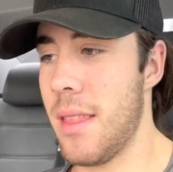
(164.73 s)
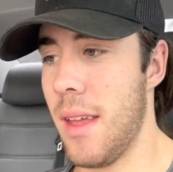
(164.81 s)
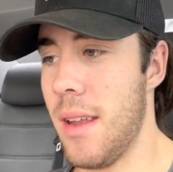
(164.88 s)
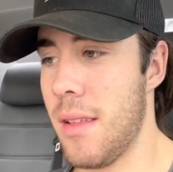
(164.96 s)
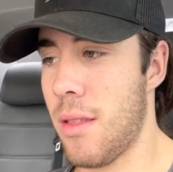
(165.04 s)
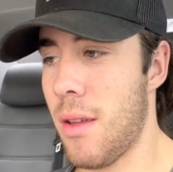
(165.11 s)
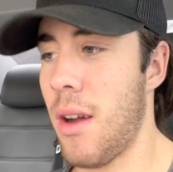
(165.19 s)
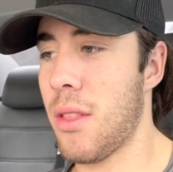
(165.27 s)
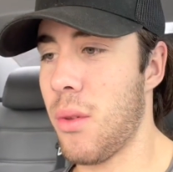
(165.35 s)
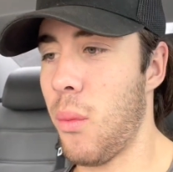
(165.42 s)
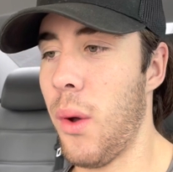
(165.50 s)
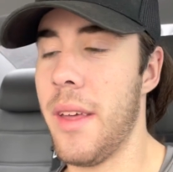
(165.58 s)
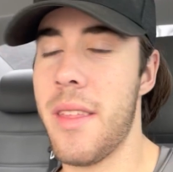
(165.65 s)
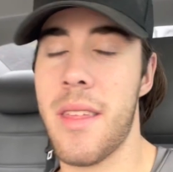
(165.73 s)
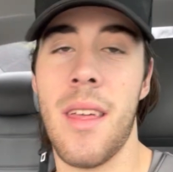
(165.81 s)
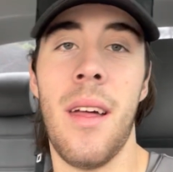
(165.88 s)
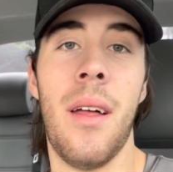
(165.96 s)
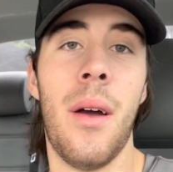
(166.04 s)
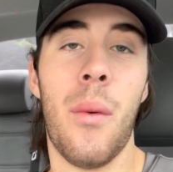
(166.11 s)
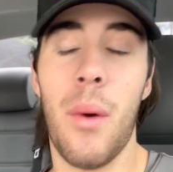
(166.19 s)
And it starts with
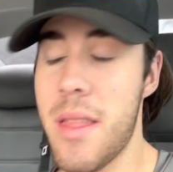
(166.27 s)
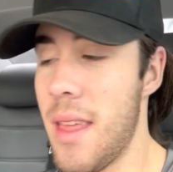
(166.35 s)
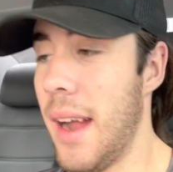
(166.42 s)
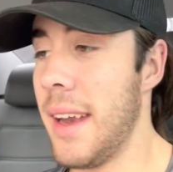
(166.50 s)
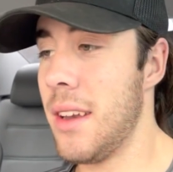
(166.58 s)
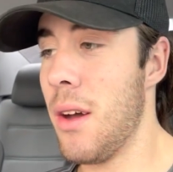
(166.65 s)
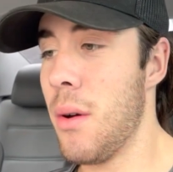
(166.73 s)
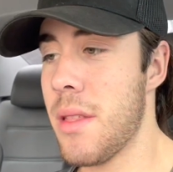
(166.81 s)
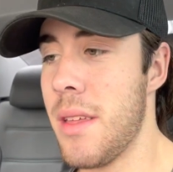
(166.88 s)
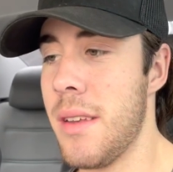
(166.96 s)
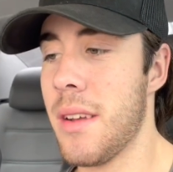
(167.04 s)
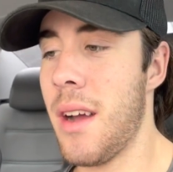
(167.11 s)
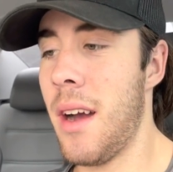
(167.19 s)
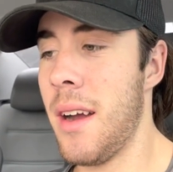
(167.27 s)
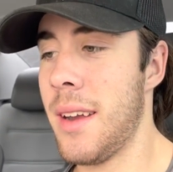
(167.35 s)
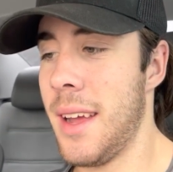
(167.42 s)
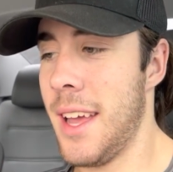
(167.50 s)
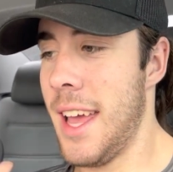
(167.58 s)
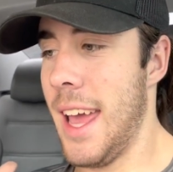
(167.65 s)
signing Noah Syndergaard.